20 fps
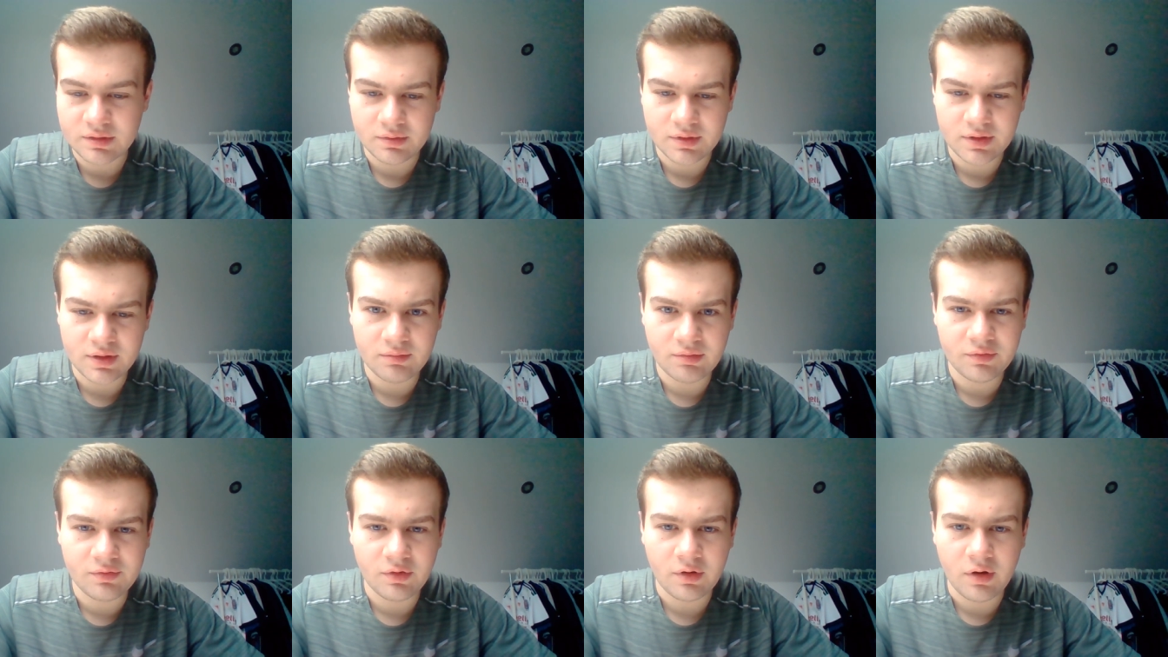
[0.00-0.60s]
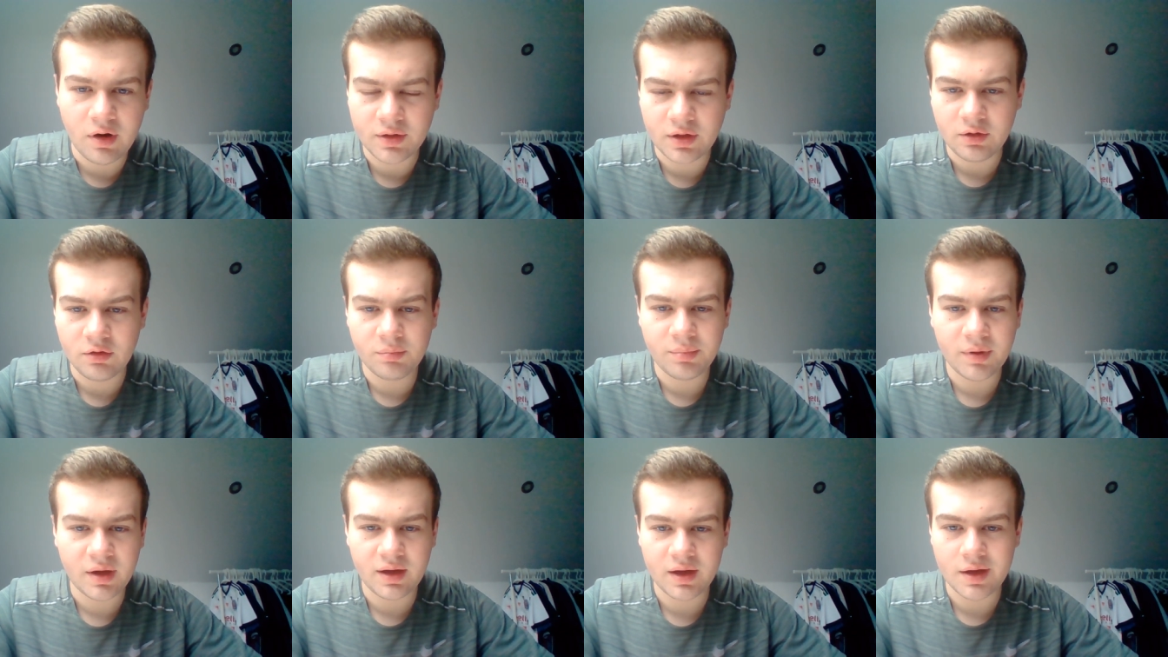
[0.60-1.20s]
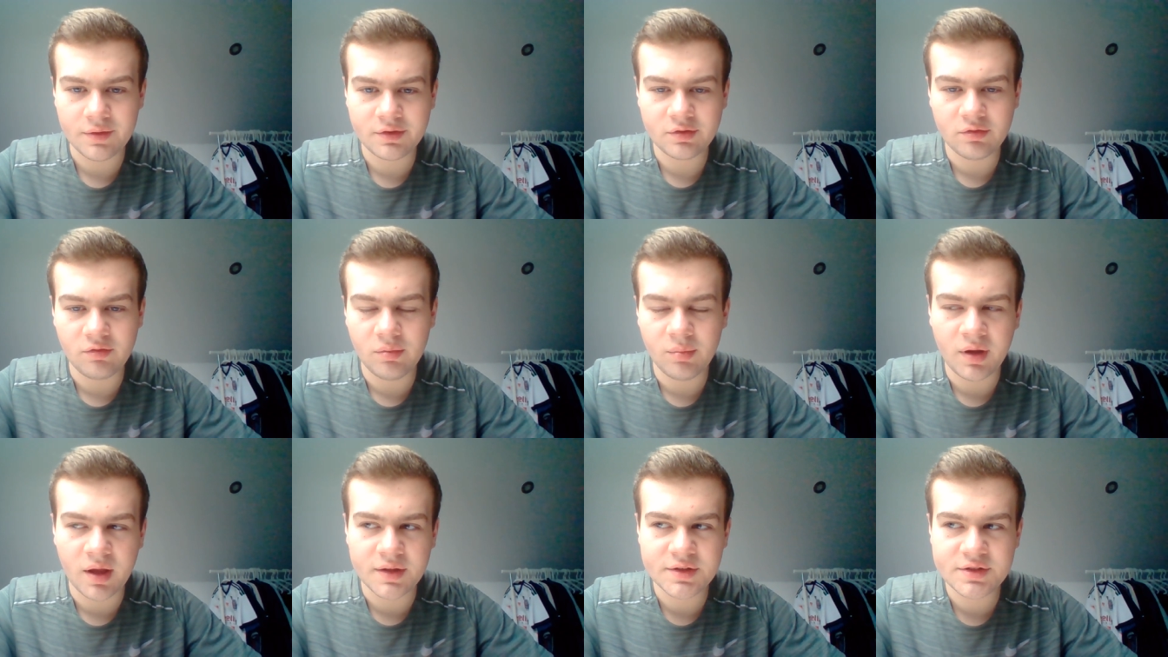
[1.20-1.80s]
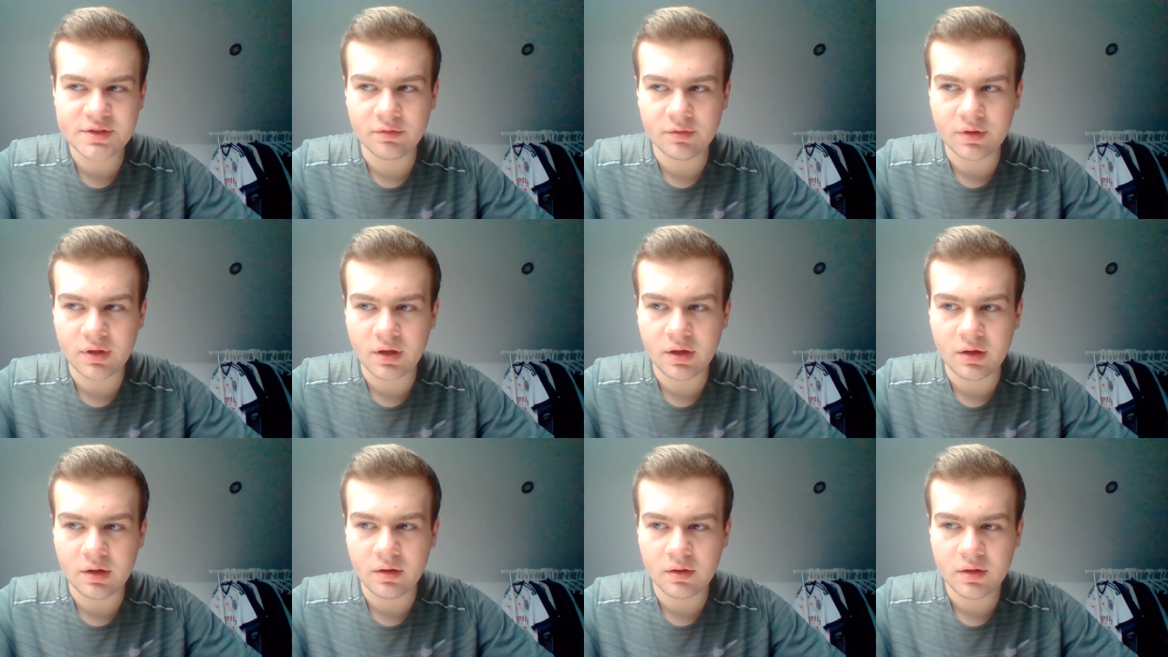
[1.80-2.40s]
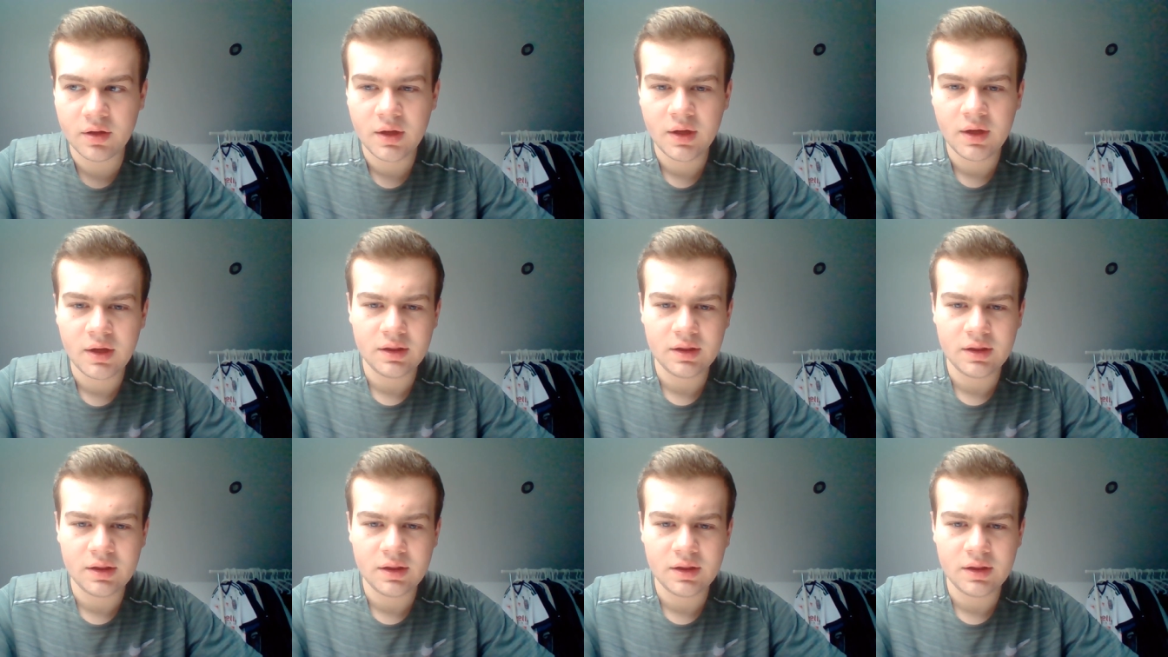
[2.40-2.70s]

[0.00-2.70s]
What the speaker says: I think they were 4-0 up at half time against Dundalk.